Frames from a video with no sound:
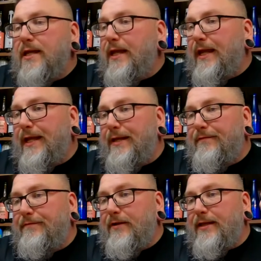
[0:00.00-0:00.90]

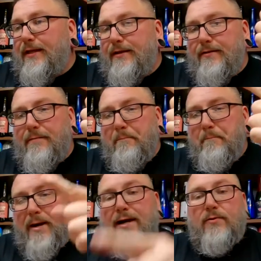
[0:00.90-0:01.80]
and fucking
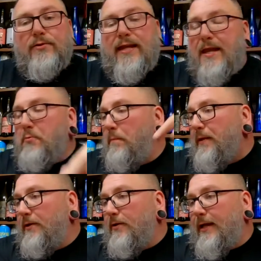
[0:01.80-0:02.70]
bottle table
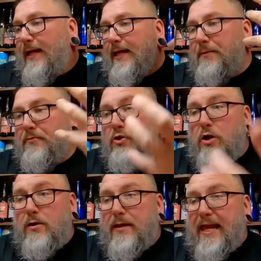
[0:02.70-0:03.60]
beer and
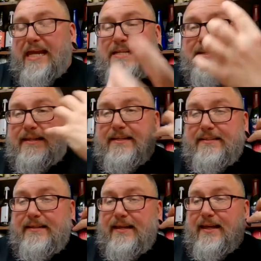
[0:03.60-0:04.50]

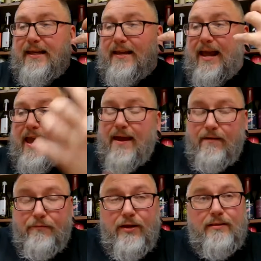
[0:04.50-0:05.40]
hazies and
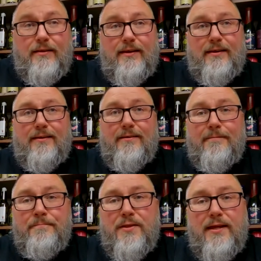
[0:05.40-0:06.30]
everything.
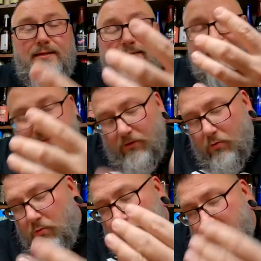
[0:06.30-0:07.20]
It's
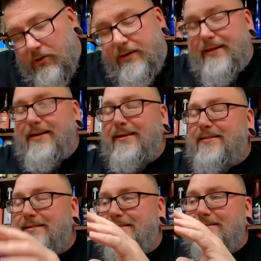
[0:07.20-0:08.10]
so good.
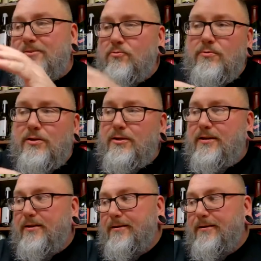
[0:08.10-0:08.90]
It's just so good.